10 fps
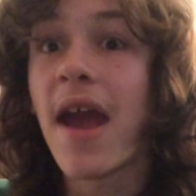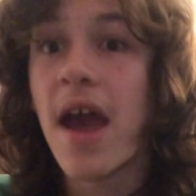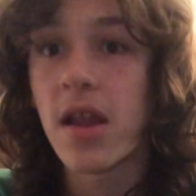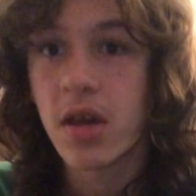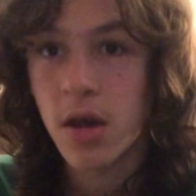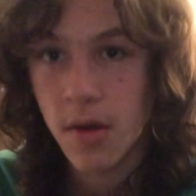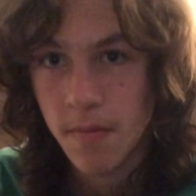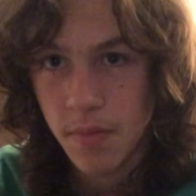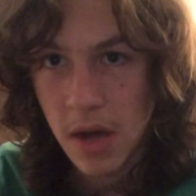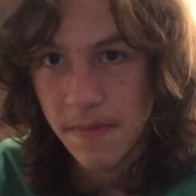attic
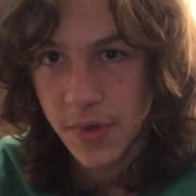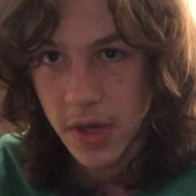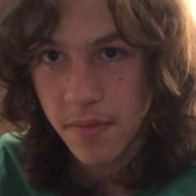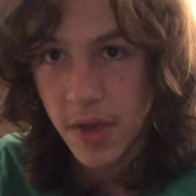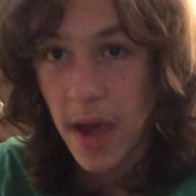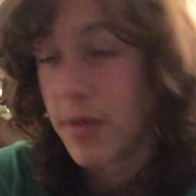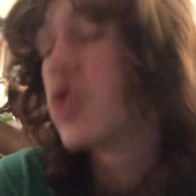popped up. I'm